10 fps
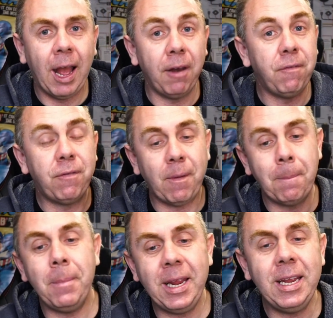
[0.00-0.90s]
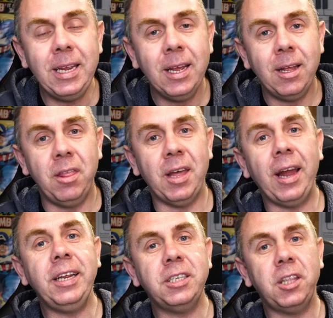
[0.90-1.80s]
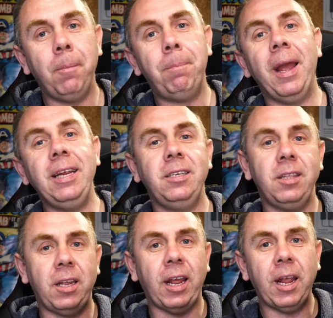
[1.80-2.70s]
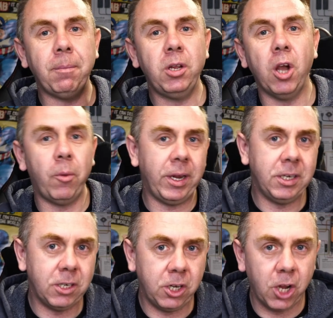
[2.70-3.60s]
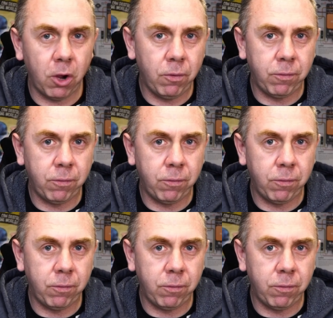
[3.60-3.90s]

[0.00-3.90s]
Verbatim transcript: and for me, that is the bait that I am going to go